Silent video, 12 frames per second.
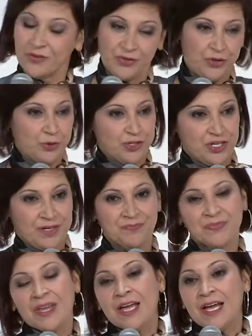future.
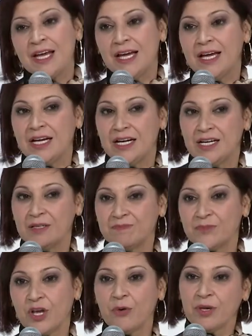
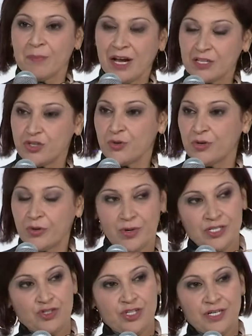Going back to your
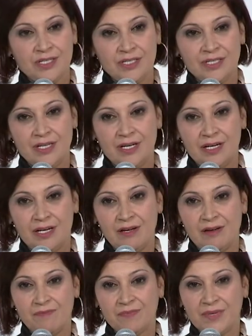question,
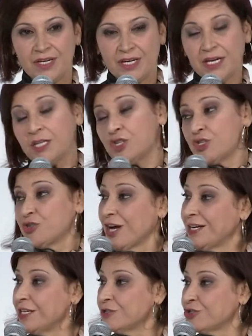each
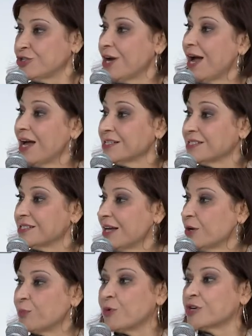challenge has an
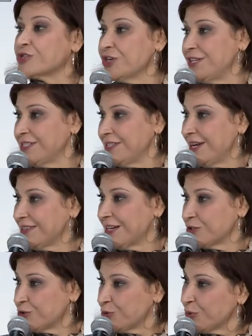opportunity
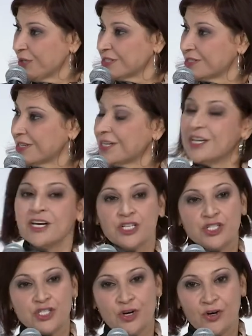attached to it.
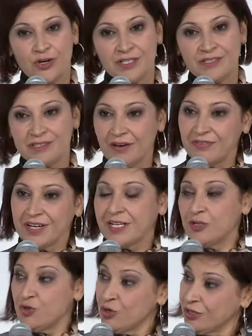So definitely
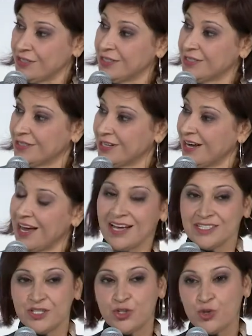Jordan
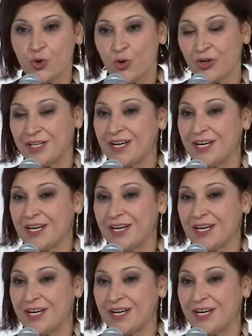has shown